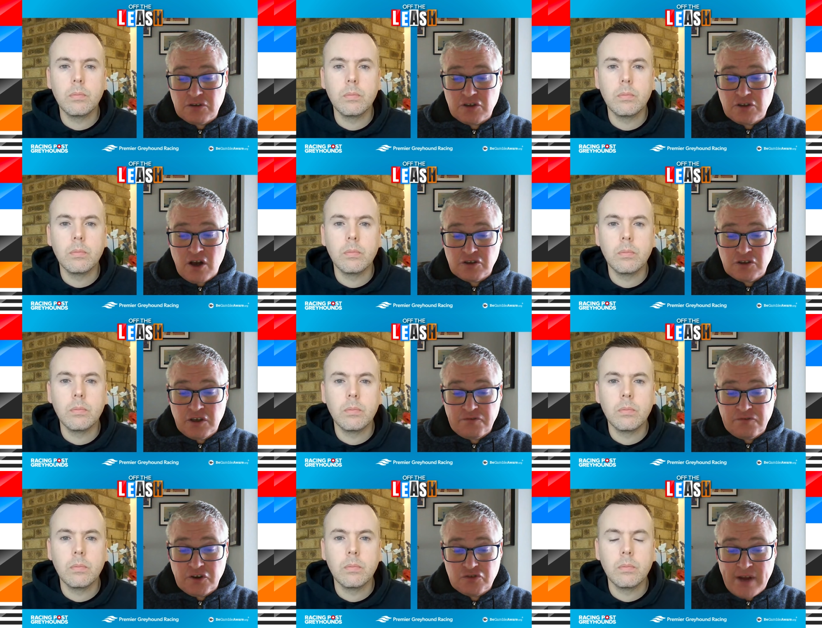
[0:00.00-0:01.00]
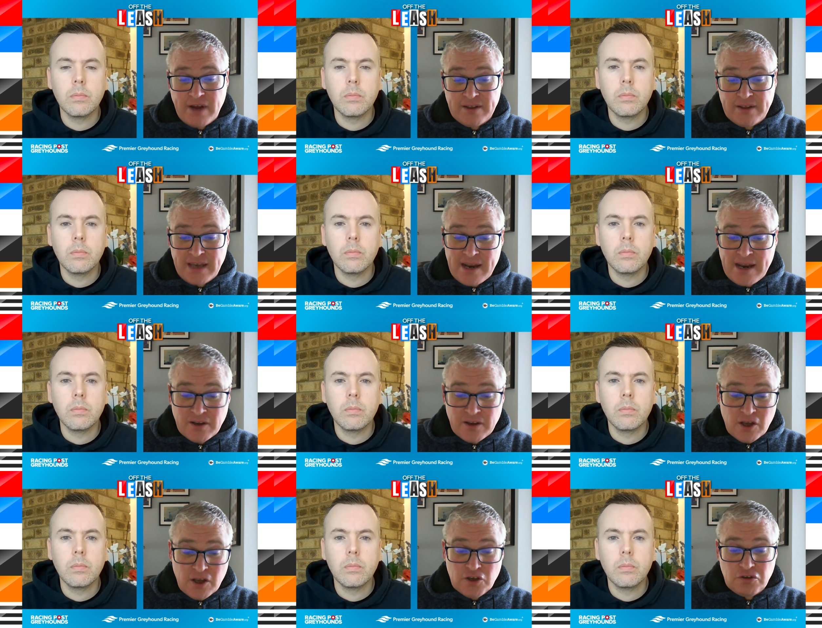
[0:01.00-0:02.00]
Speaker 1: to the task in the first round. Again,
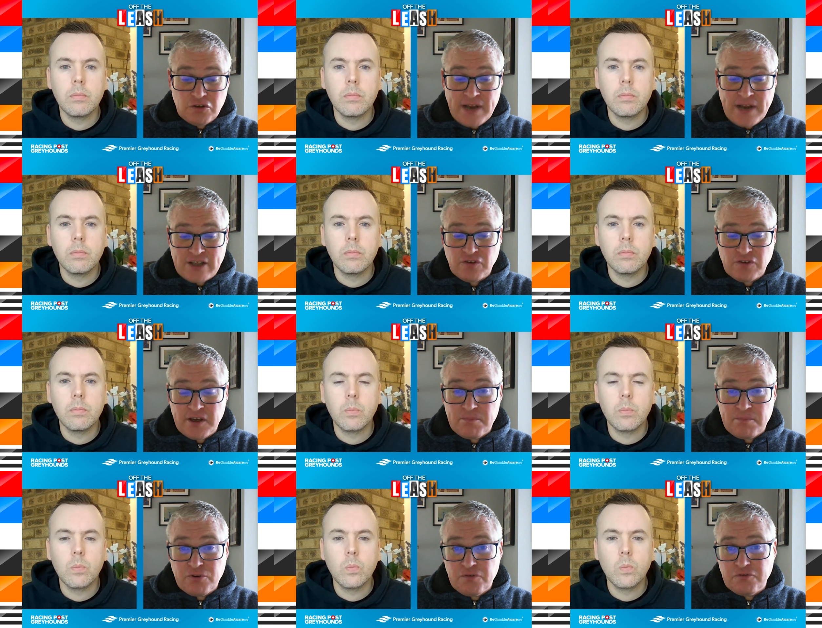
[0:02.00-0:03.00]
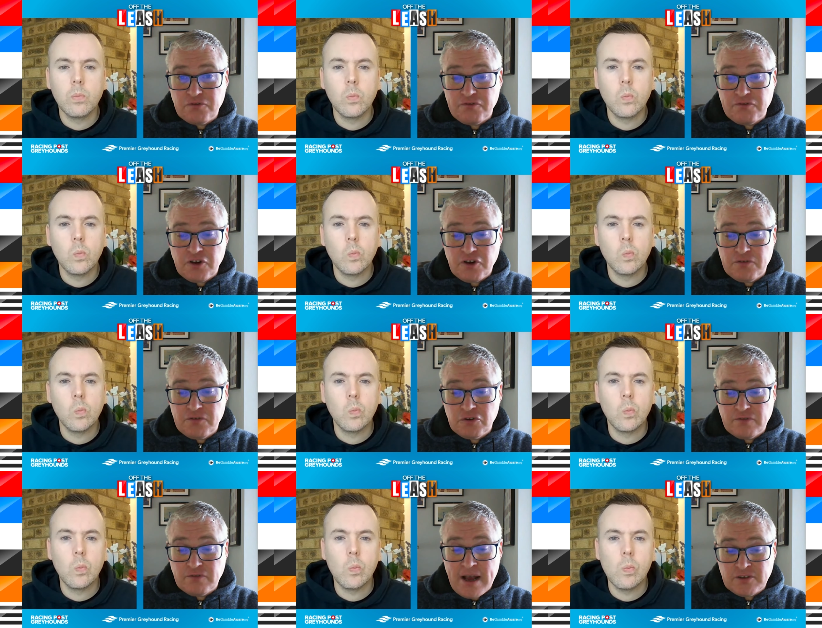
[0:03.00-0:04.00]
should naturally improve for a further
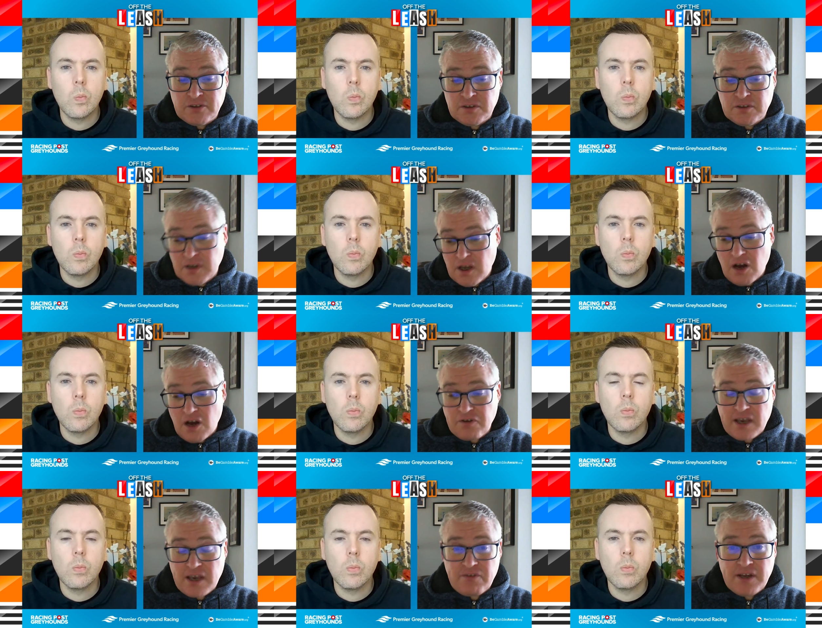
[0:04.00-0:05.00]
look round. And I think